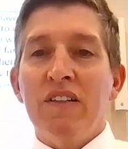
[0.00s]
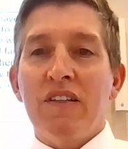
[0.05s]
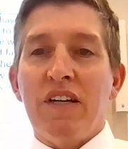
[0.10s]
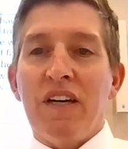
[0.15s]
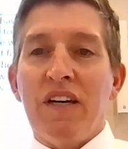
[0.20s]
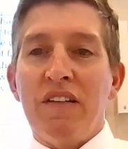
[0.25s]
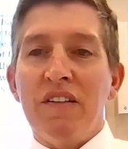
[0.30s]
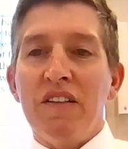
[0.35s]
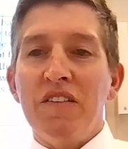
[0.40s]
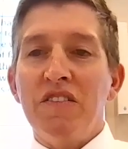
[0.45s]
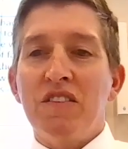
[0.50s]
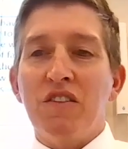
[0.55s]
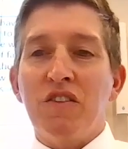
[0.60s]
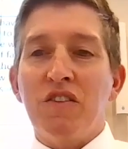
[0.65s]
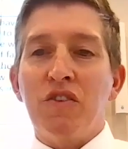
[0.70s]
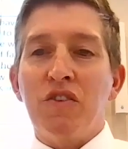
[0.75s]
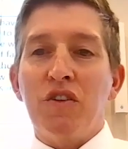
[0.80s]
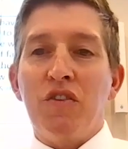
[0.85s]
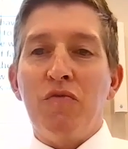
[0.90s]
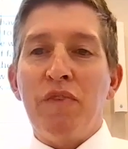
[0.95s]
And the
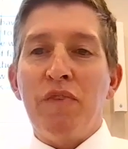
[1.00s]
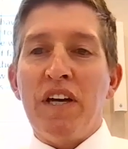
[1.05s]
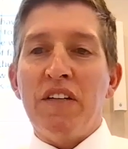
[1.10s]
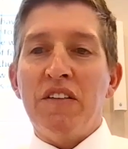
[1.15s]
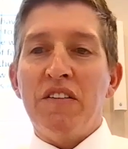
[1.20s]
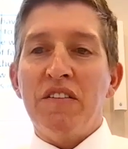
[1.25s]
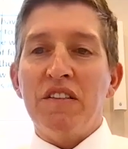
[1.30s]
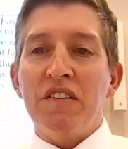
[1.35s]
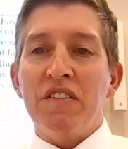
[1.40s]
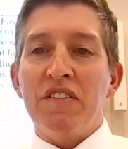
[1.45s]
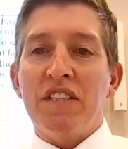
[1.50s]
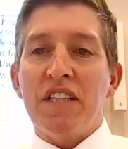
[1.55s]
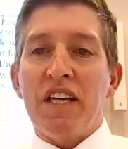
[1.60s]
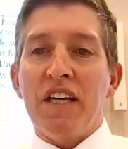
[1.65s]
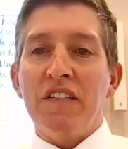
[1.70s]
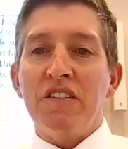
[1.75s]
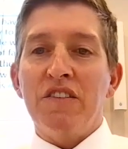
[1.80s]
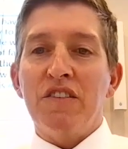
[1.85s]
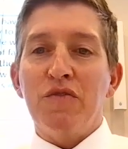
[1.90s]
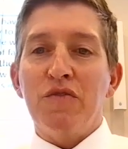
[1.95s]
Institute of Medicine
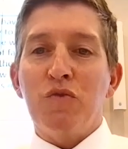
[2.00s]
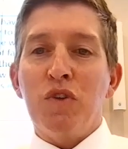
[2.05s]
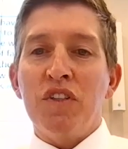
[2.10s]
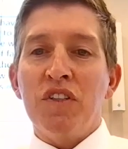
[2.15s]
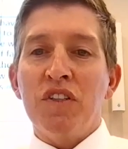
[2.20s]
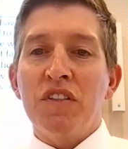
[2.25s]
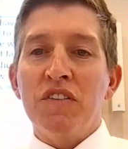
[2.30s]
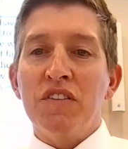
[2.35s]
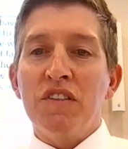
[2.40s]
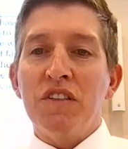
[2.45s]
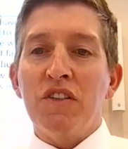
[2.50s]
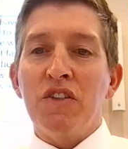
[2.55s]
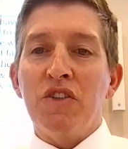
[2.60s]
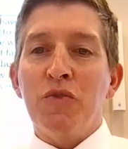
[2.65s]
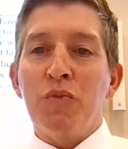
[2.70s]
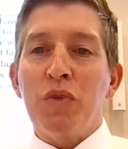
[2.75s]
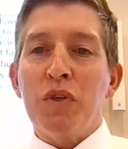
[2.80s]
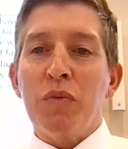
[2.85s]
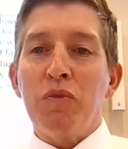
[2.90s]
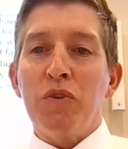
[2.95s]
states if one considers
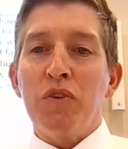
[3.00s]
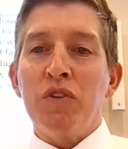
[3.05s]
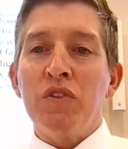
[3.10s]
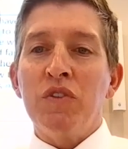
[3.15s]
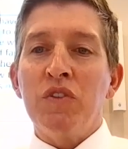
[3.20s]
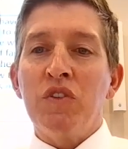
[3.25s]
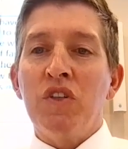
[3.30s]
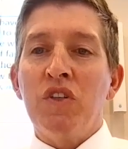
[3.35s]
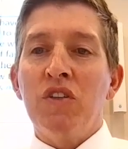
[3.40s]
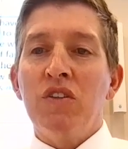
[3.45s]
people